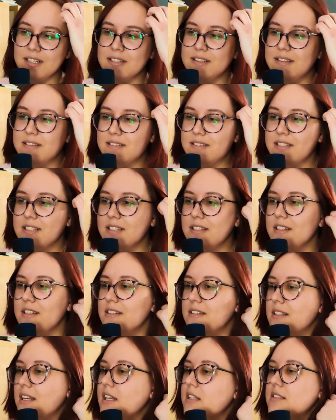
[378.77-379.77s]
I
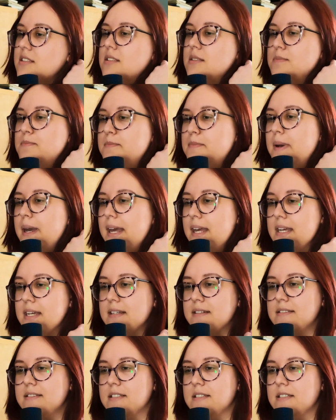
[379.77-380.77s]
didn't
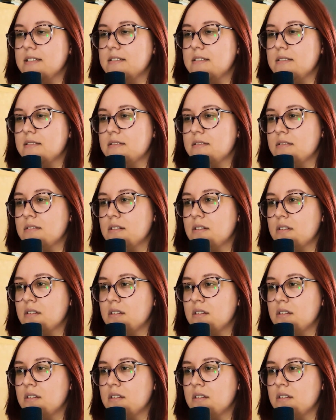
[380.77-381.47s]
expect it.